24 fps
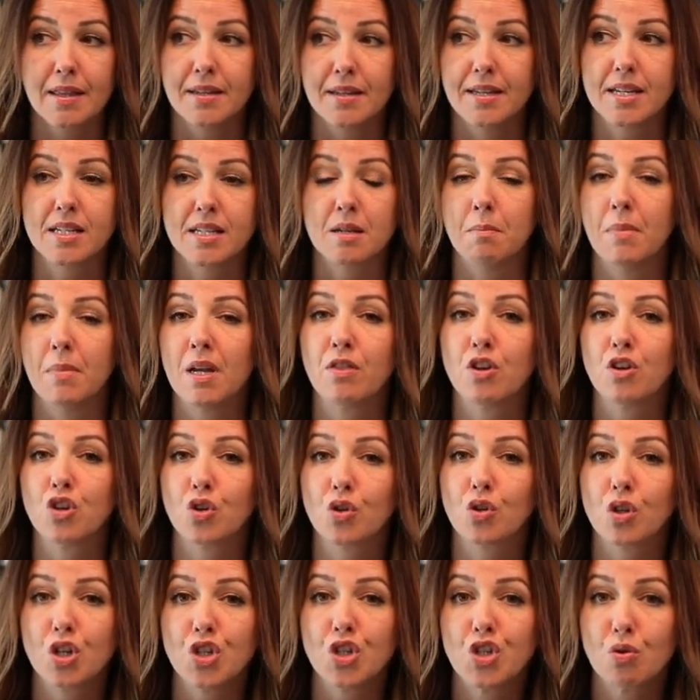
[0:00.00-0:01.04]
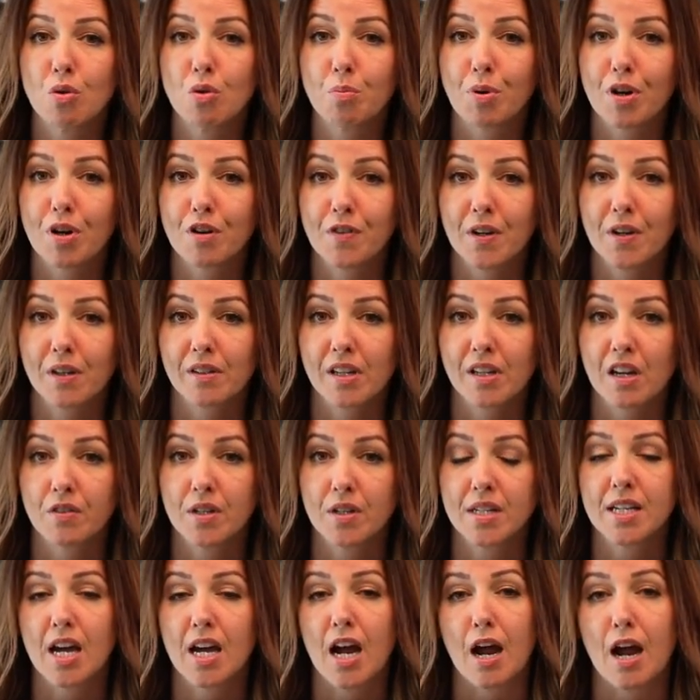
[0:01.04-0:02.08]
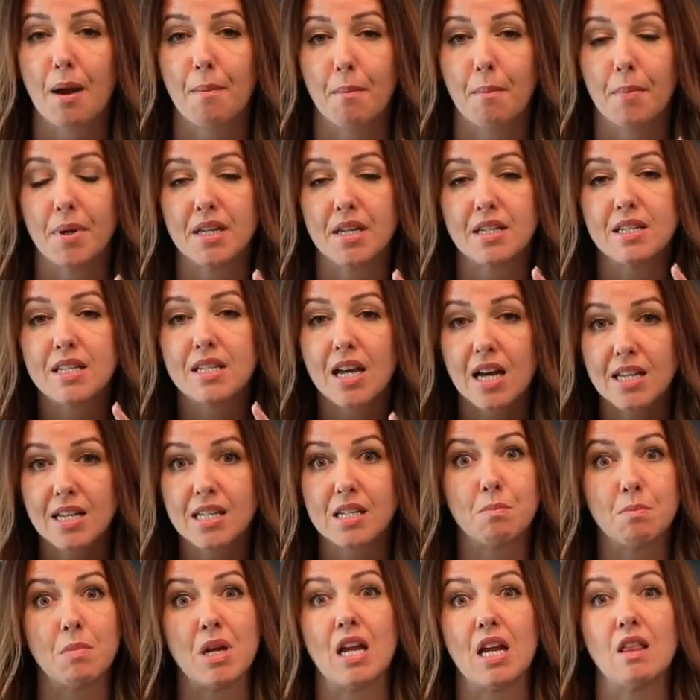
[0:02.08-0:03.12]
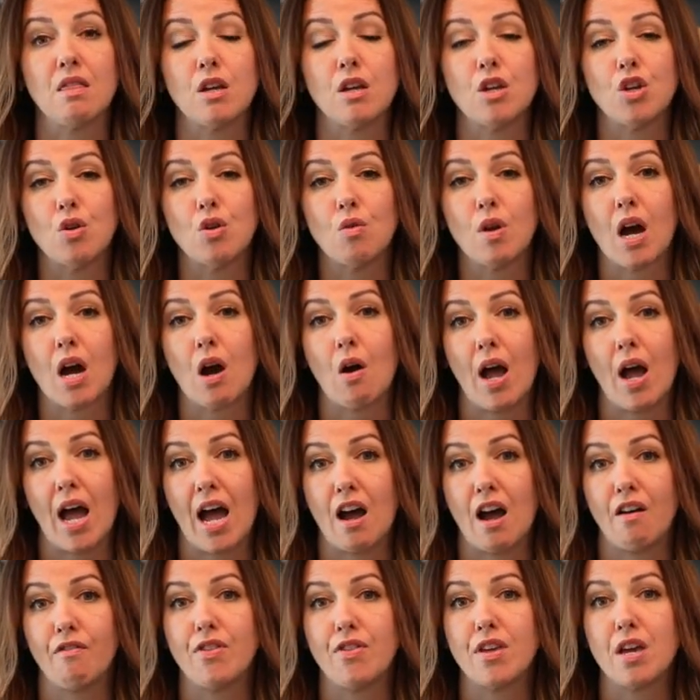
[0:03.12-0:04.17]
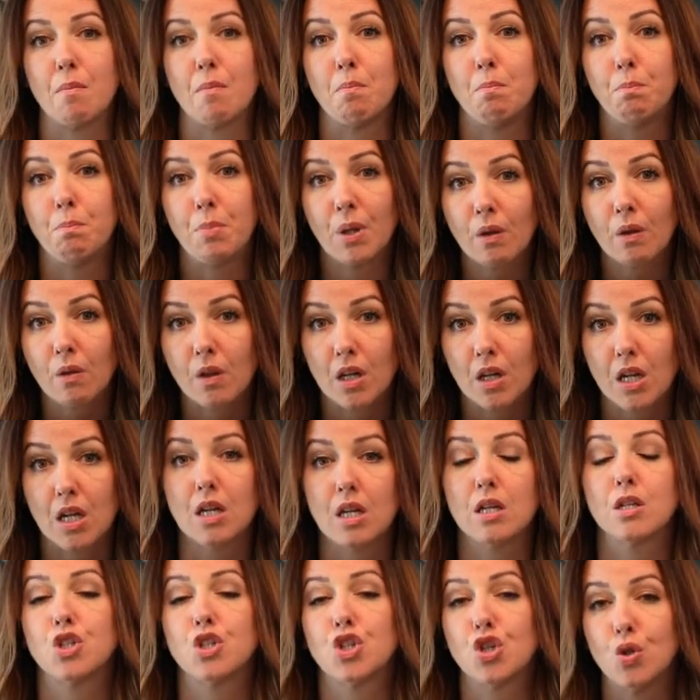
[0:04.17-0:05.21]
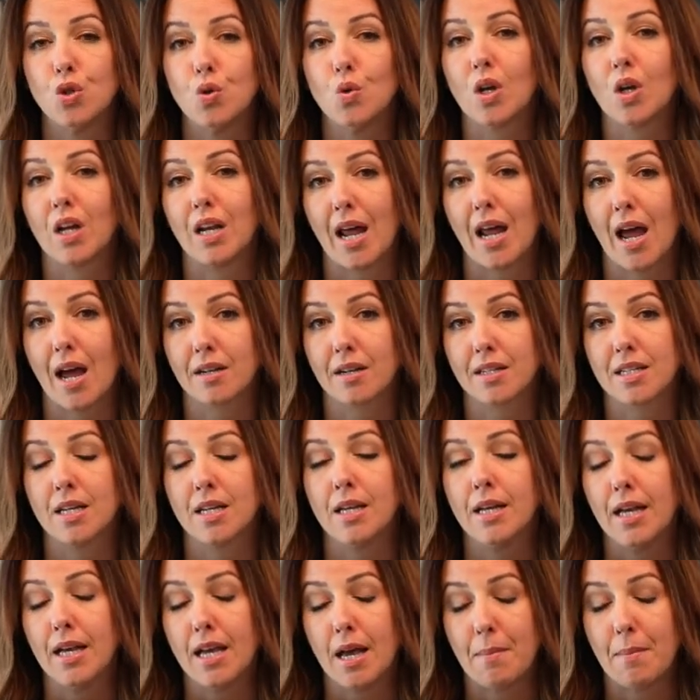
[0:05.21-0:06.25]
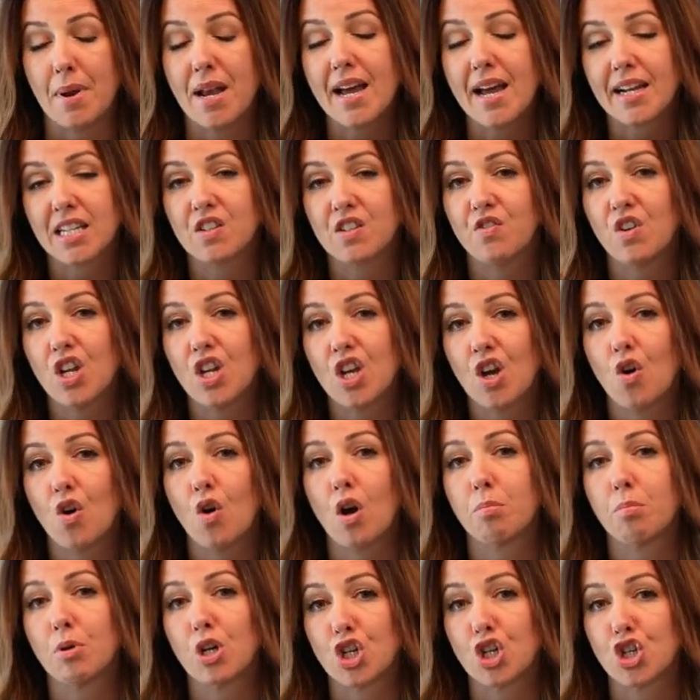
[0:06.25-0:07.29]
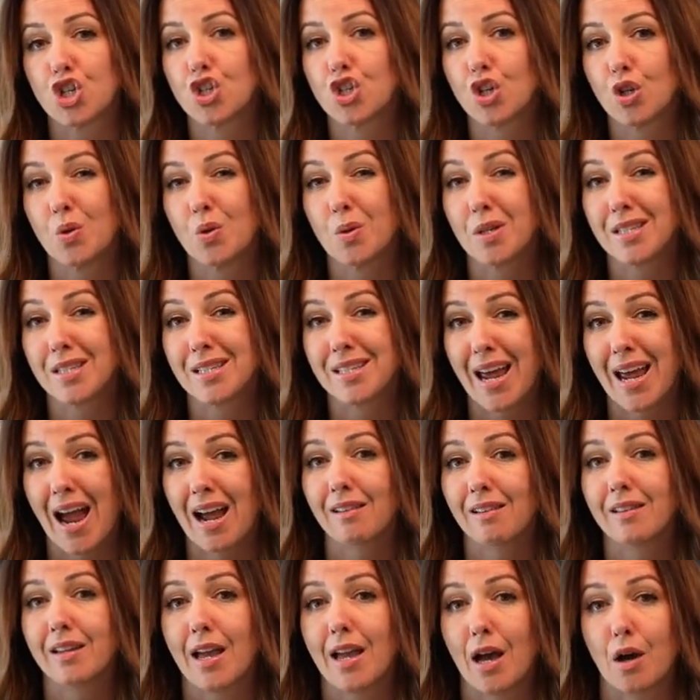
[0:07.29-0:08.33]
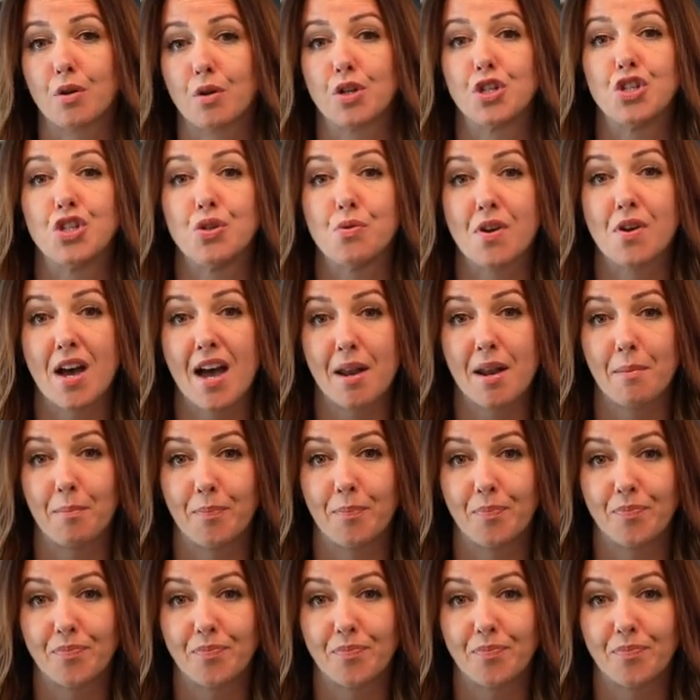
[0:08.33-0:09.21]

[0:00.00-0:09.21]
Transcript: Doesn't mean that you're gonna do it perfectly every time, but it does mean that you now have the ability to connect. In my next video, I'm gonna show you exactly how to do that.